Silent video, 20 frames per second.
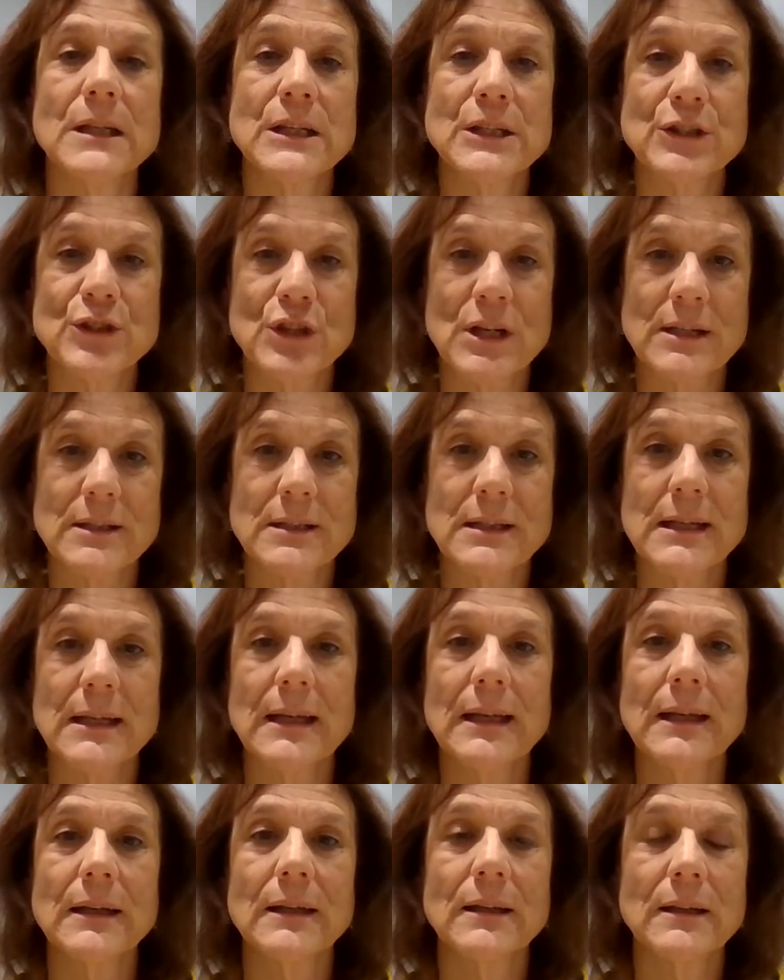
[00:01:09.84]

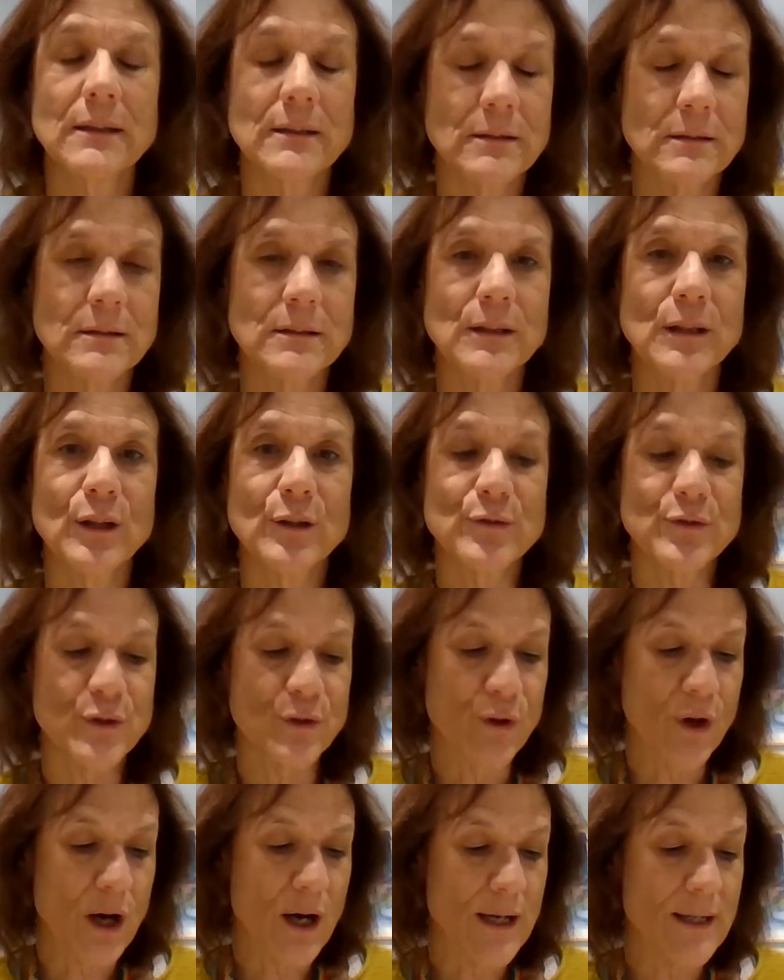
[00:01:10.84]
Gently close
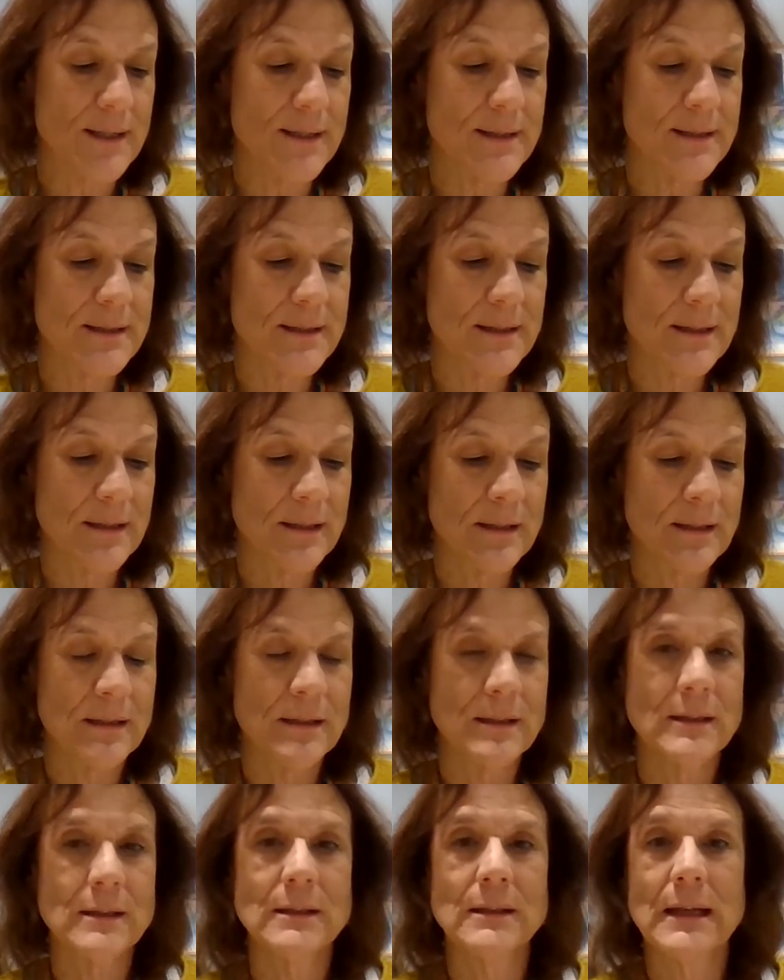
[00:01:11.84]
your eyes
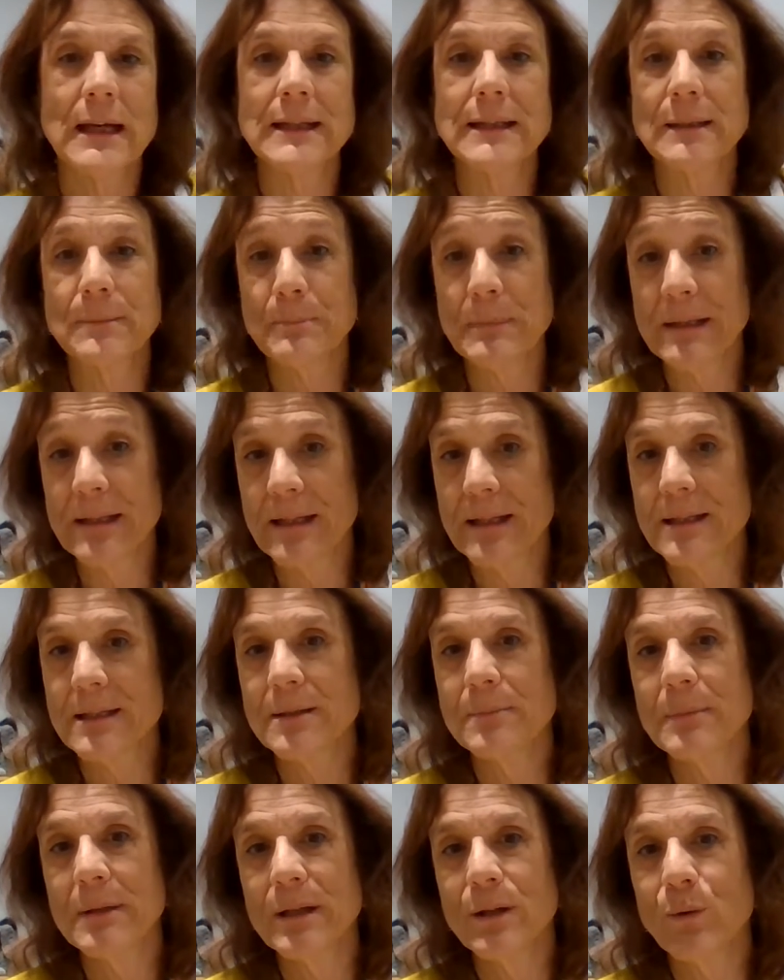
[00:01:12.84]
and begin to
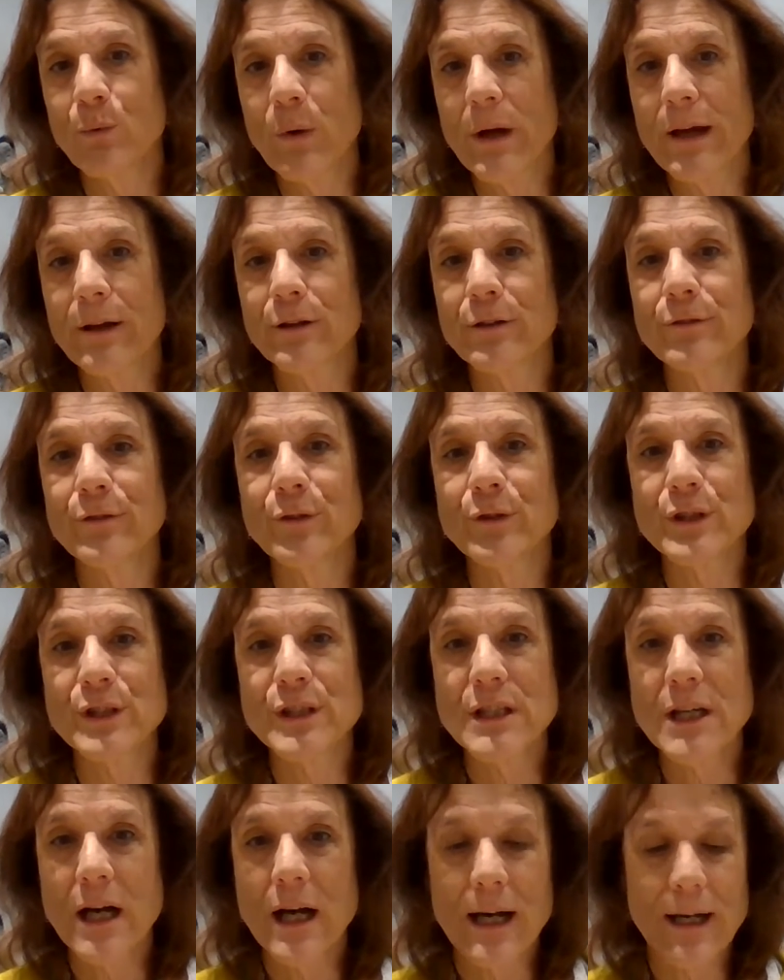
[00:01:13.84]
be aware of your
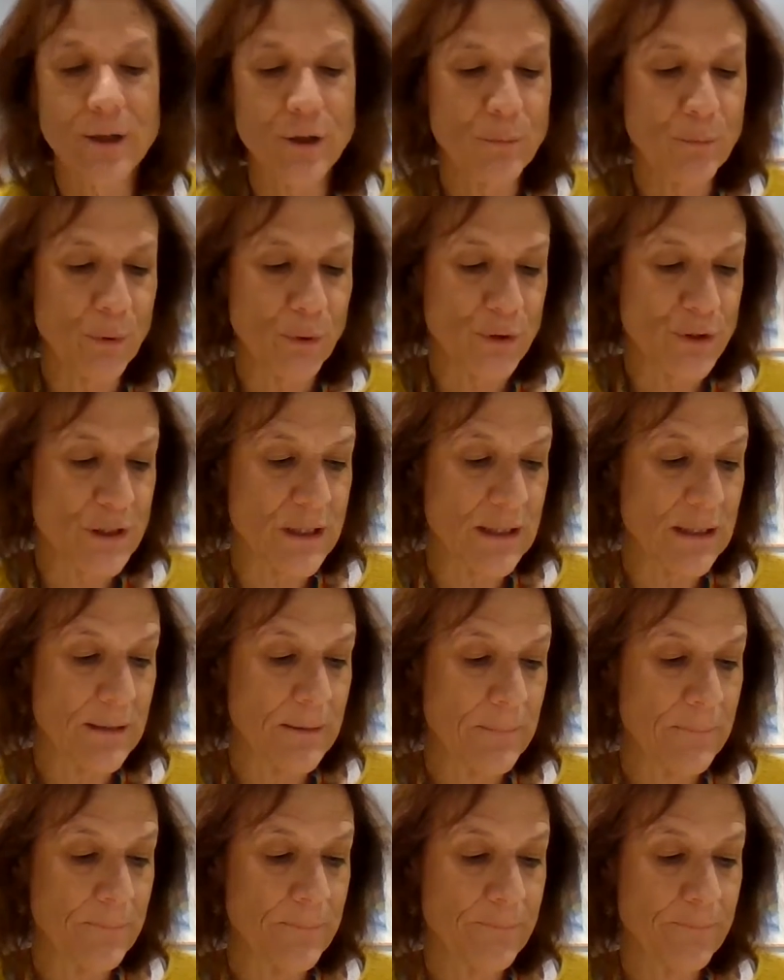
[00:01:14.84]
entire body.
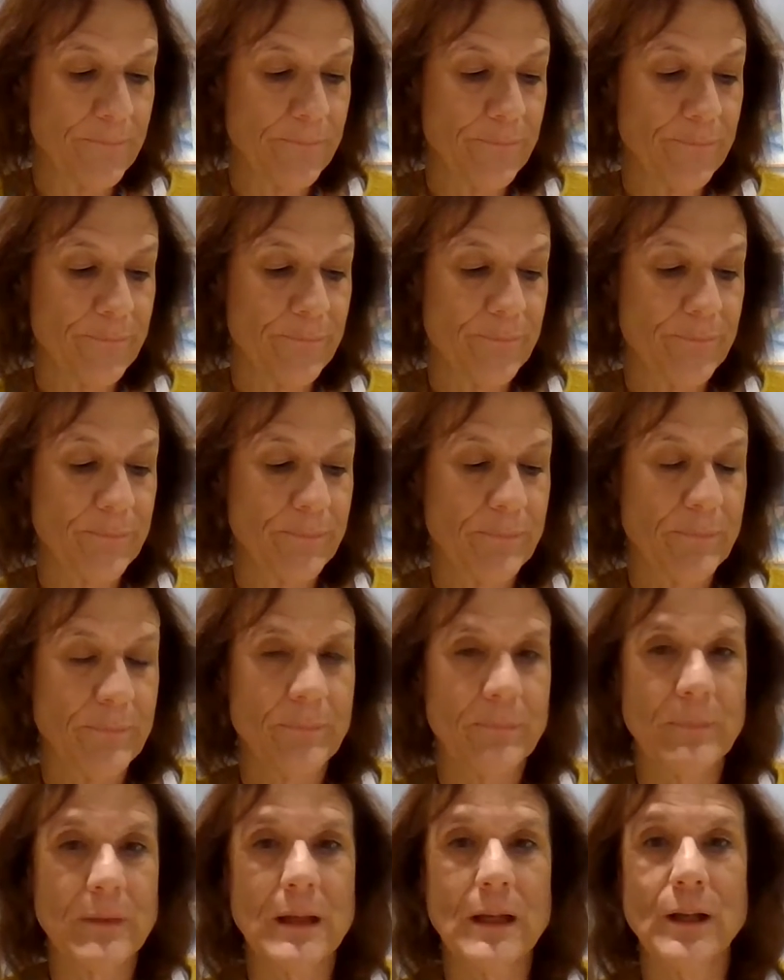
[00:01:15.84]

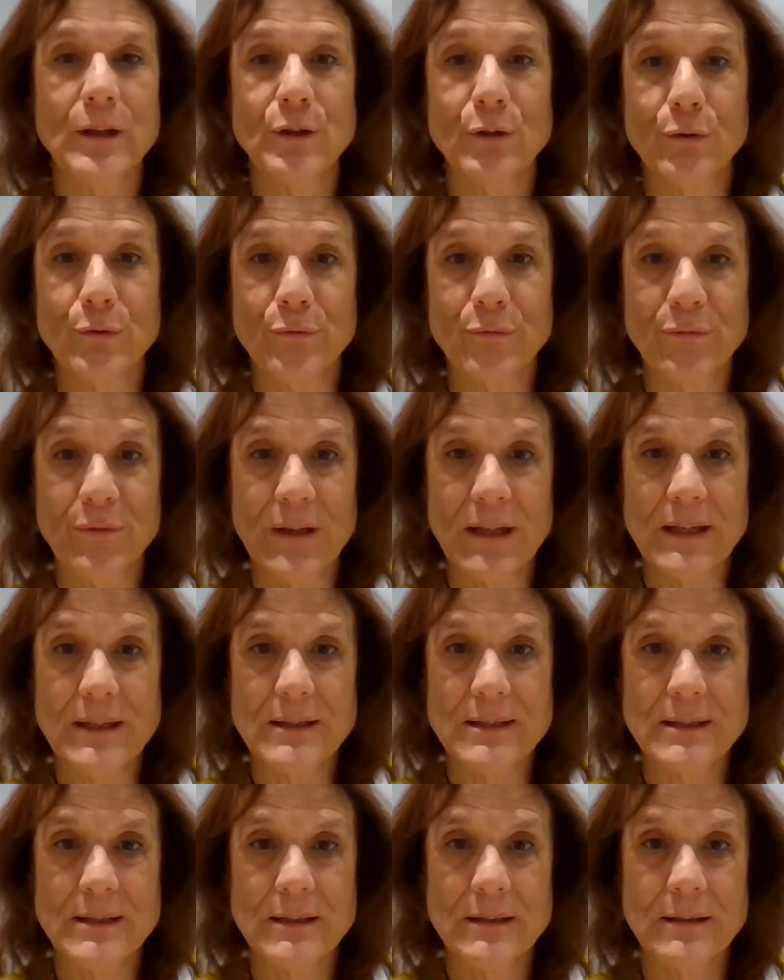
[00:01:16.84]
Your feet,